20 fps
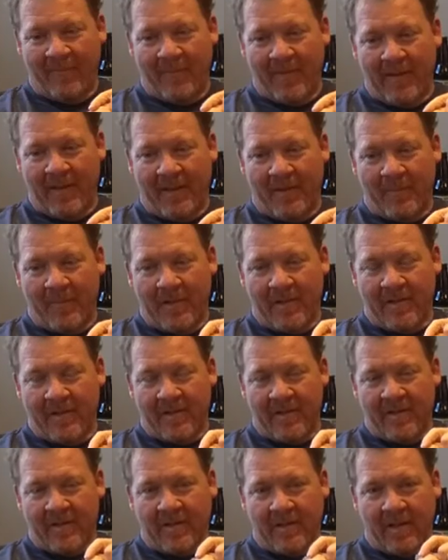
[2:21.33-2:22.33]
I've been in the
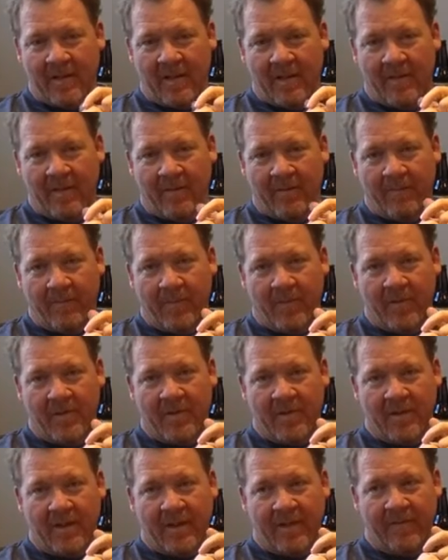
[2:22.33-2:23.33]
business
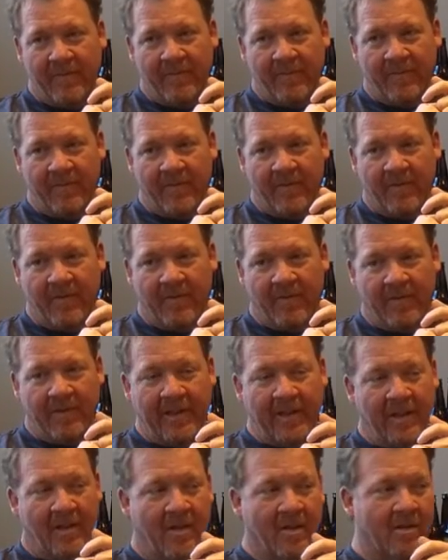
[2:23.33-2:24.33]
personally for a
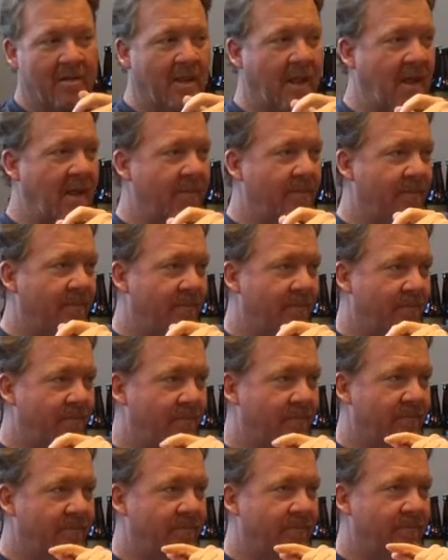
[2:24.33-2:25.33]
really long time.
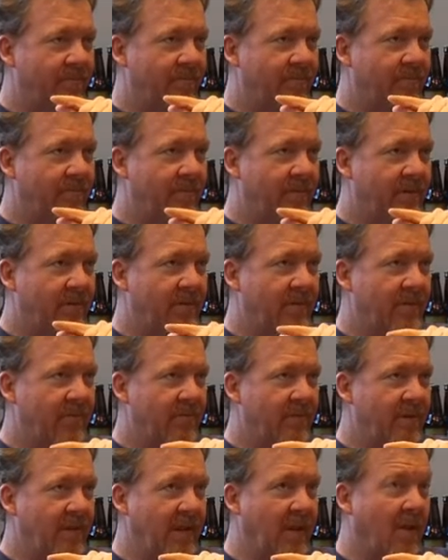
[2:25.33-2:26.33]
Okay. It's
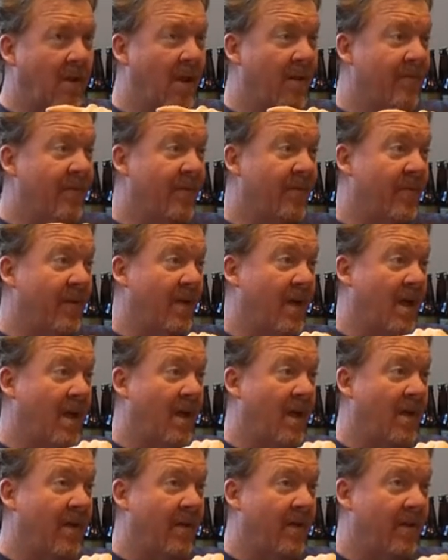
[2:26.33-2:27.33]
really all I've ever done
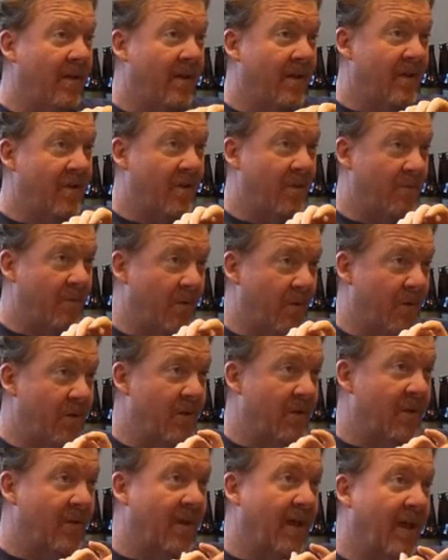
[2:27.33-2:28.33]
on the
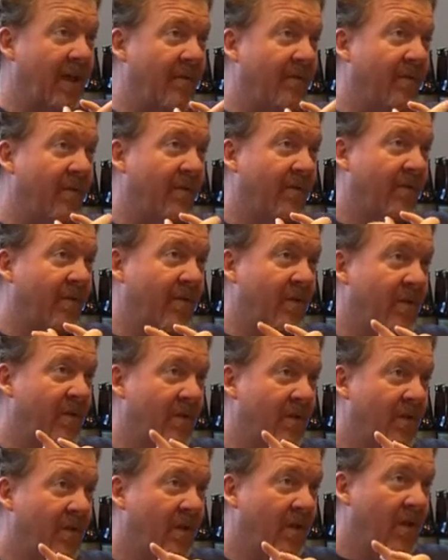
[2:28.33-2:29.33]
distribution side for the first
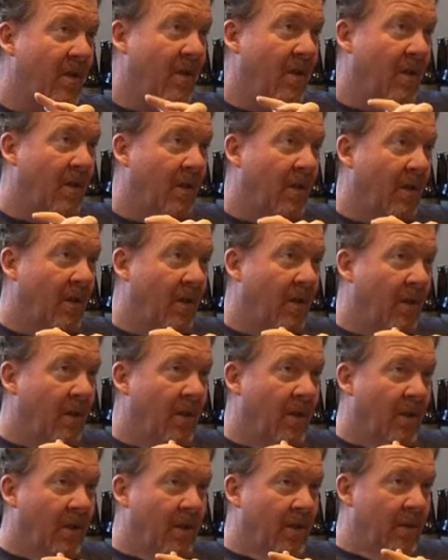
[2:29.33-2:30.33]

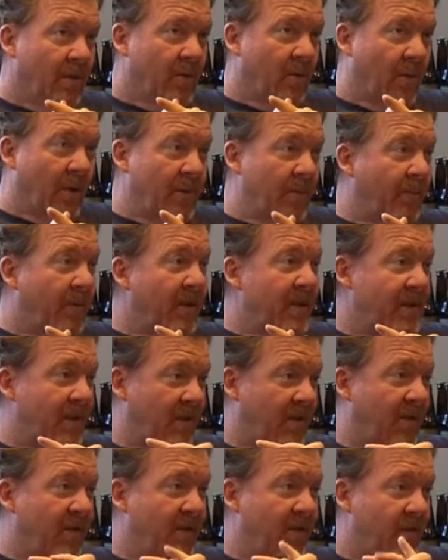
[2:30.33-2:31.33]
20 plus
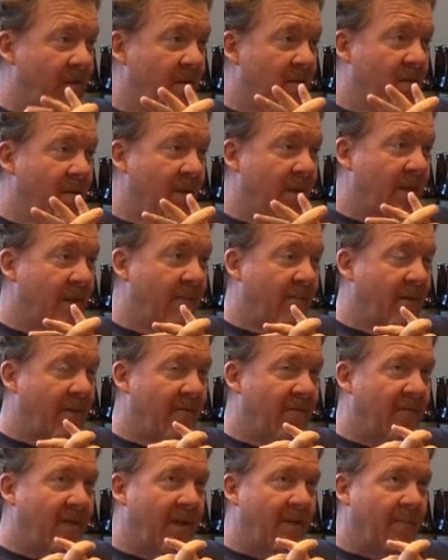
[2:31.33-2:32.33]
years. And my
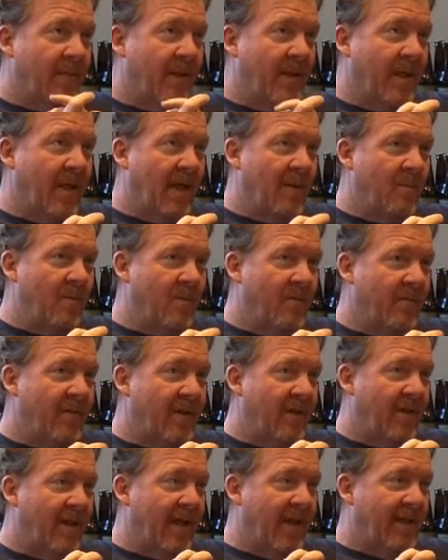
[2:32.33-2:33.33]
family and I moved
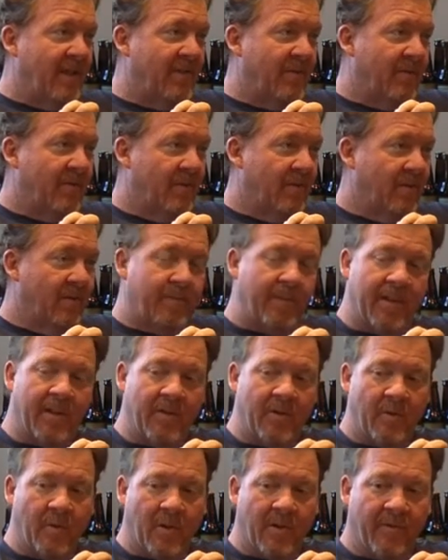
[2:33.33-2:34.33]
here to Asheville
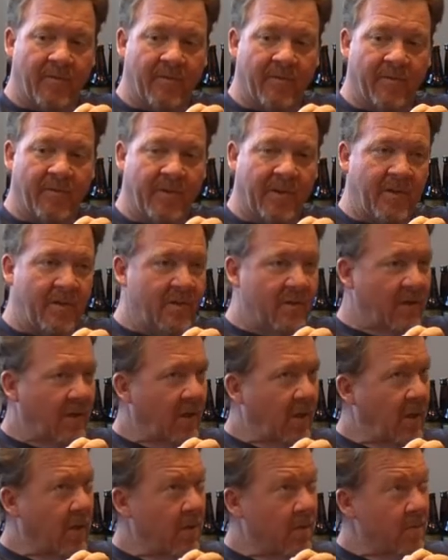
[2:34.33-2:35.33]
about 12 years
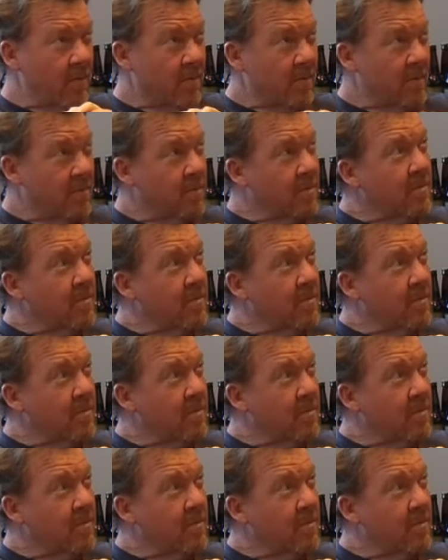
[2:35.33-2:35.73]
ago.